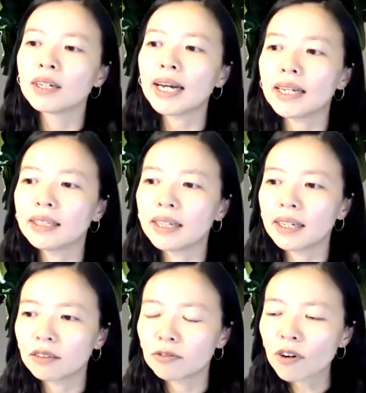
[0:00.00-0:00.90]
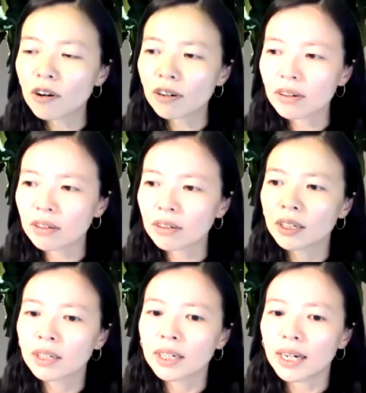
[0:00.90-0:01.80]
And therefore,
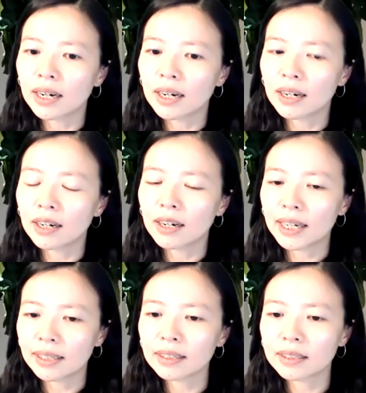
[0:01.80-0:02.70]
I think